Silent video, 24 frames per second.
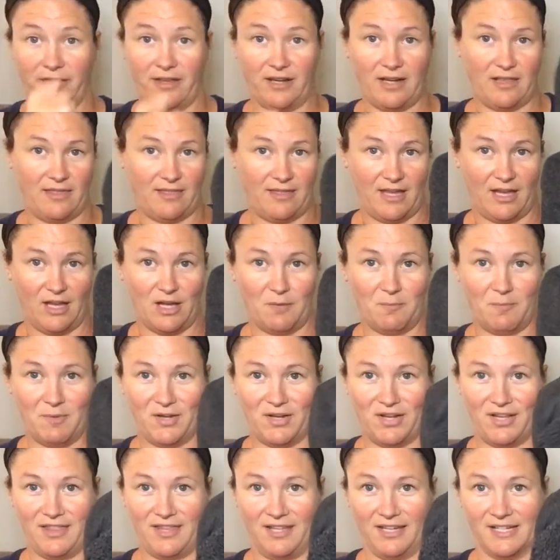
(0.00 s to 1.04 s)
worth anything, I'll
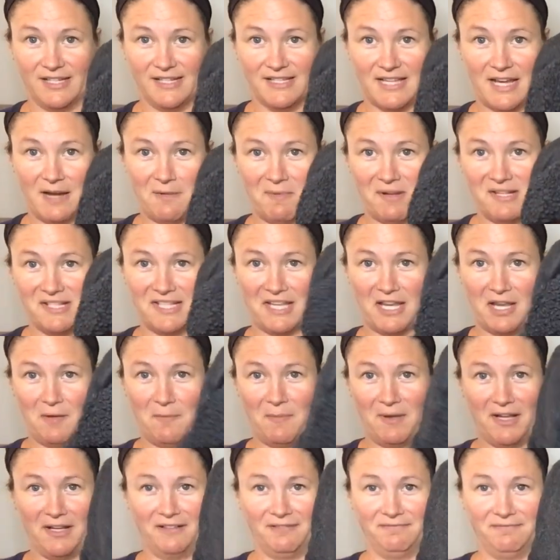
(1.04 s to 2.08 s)
put it in the consignment
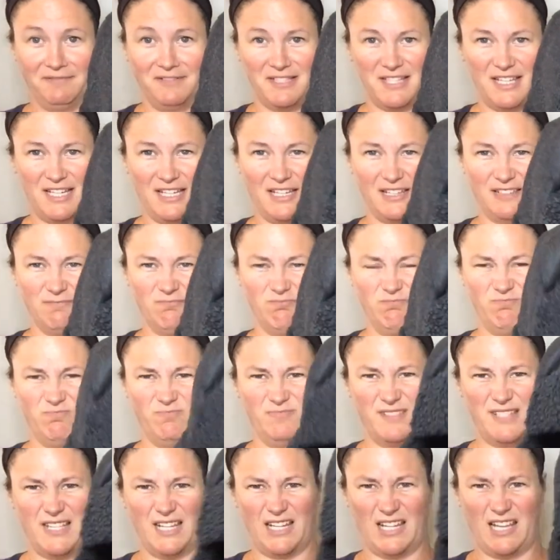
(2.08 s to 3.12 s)
sale, but like a,
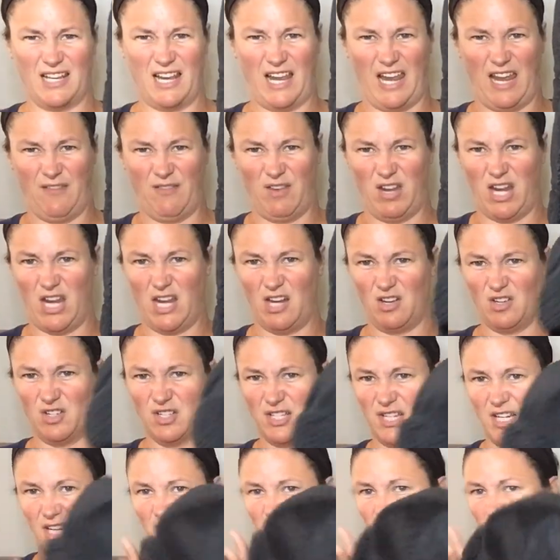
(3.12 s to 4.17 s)
it's that kind of aviator
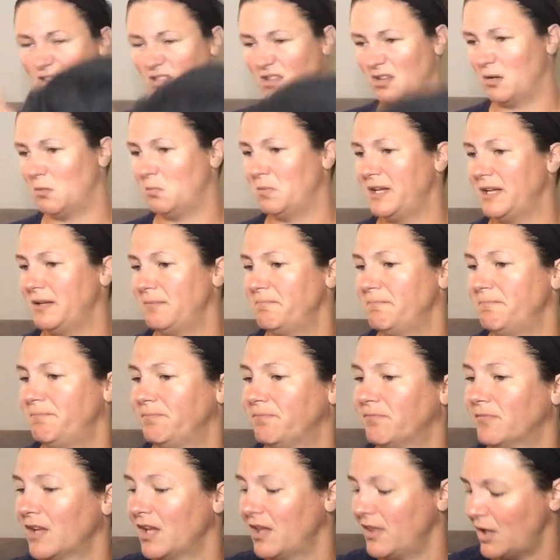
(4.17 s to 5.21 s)
style a little bit.
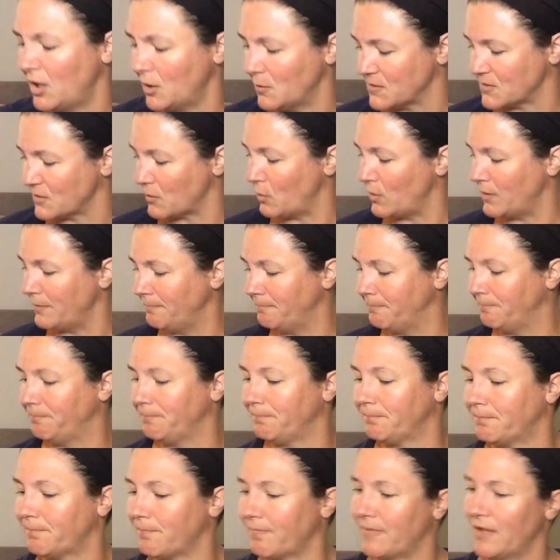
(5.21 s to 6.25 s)
That was cool.
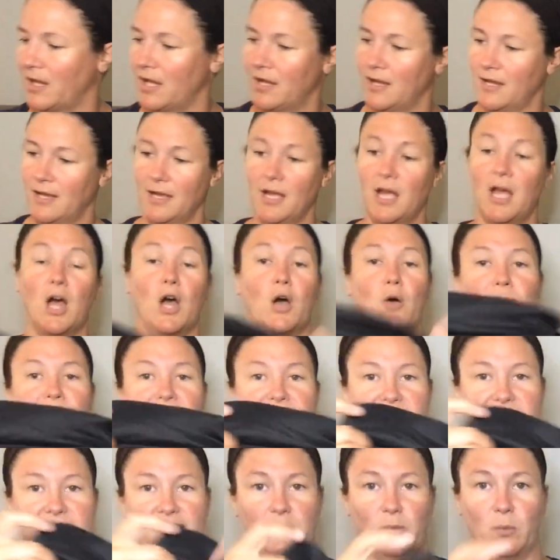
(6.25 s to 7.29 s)
Oh,
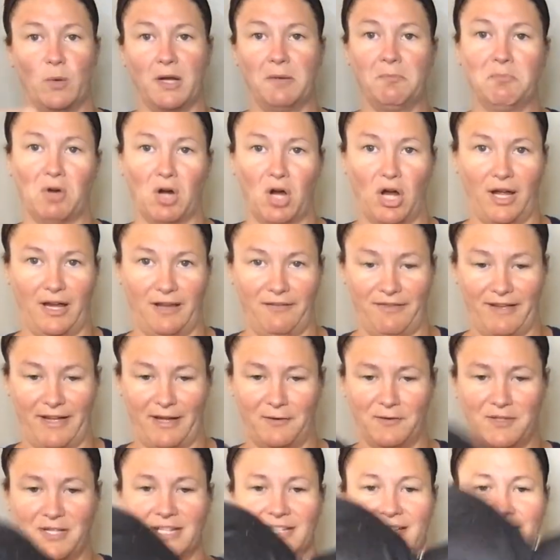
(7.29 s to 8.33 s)
this is the one bra I
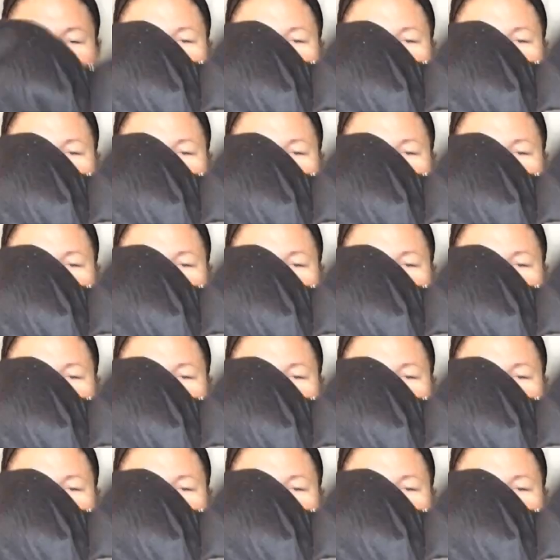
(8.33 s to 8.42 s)
found.